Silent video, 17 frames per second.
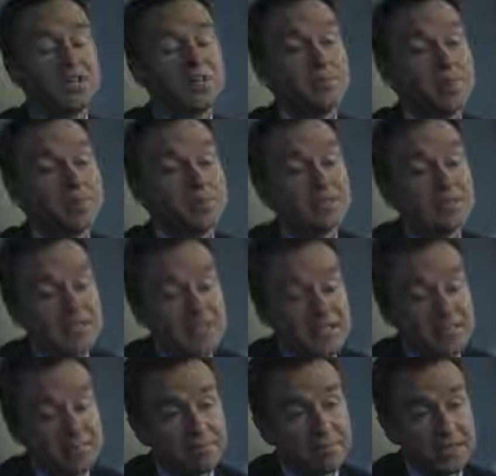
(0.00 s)
The immune
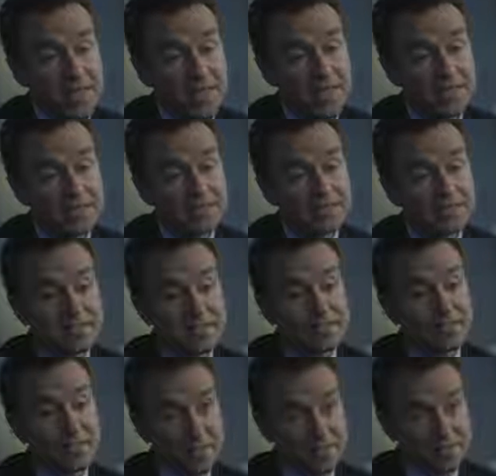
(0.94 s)
system is
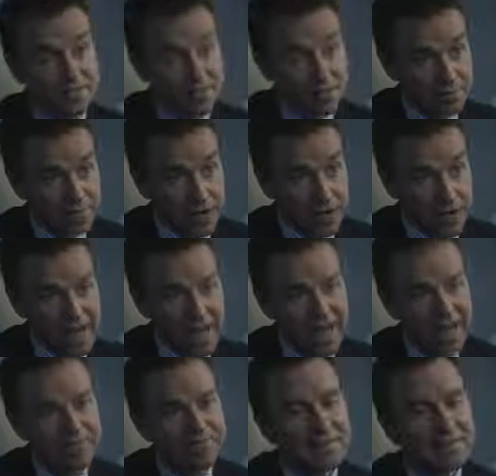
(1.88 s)
something obviously we all
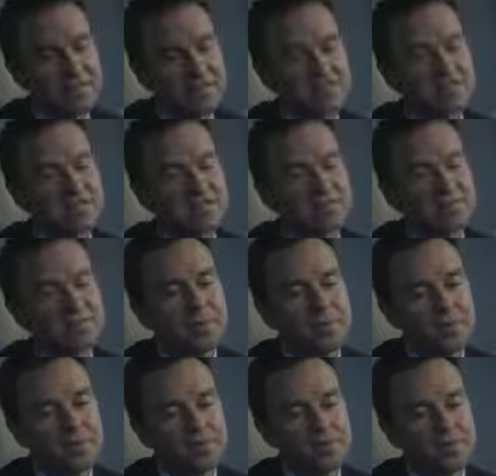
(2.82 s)
have, and this is
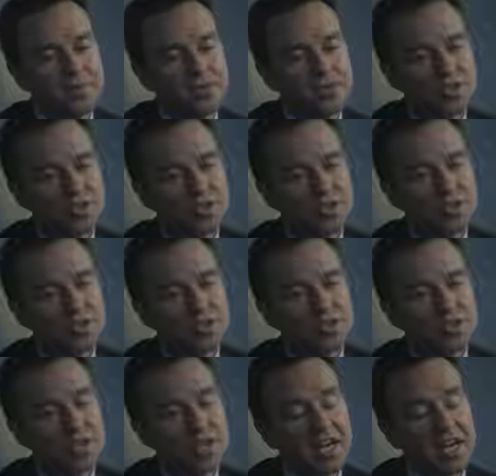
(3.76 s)
something that's been shown
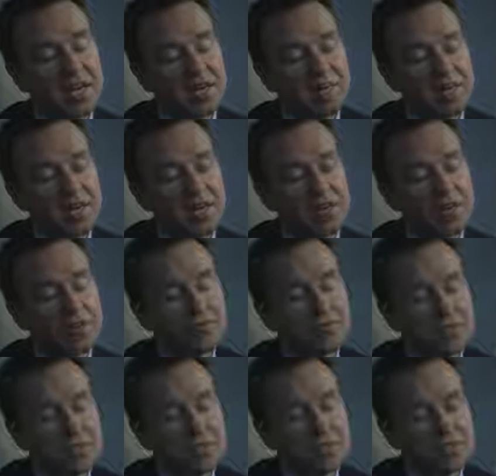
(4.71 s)
over time, over
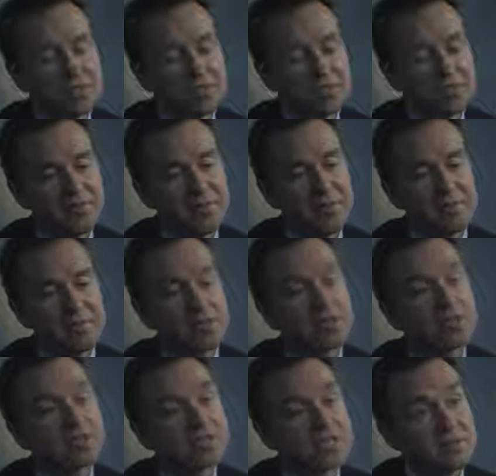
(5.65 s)
the years, to be very
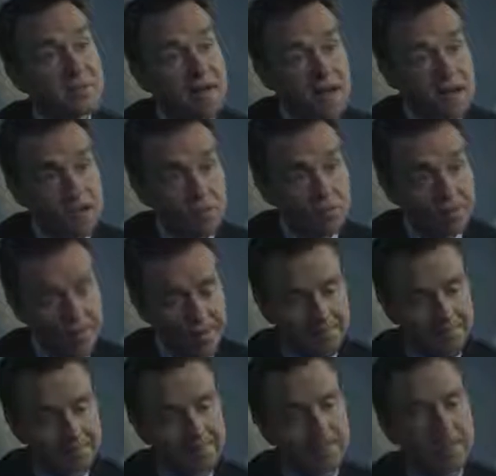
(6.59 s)
important in melanoma.
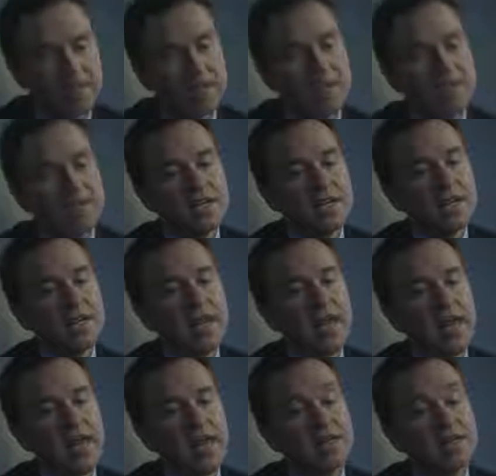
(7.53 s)

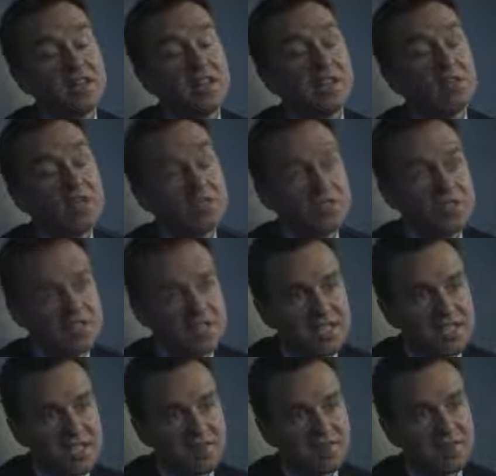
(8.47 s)
The immune
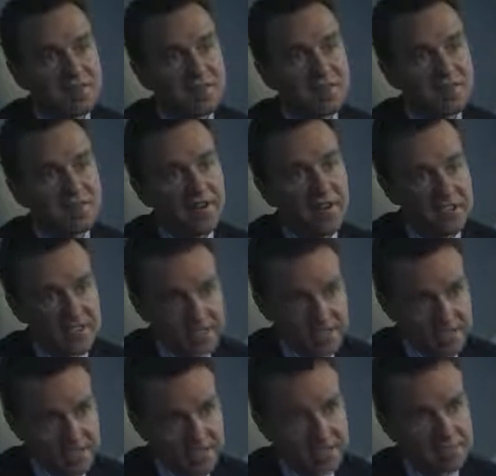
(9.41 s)
system
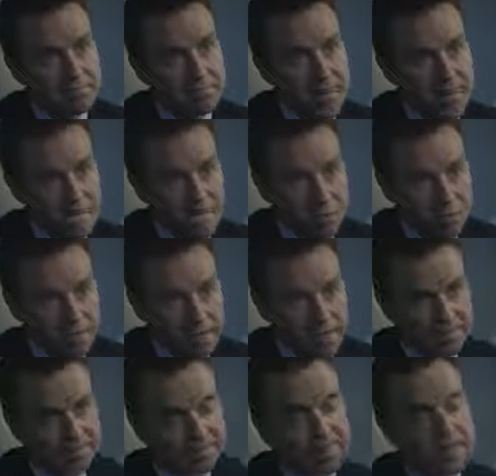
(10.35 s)
fights melanoma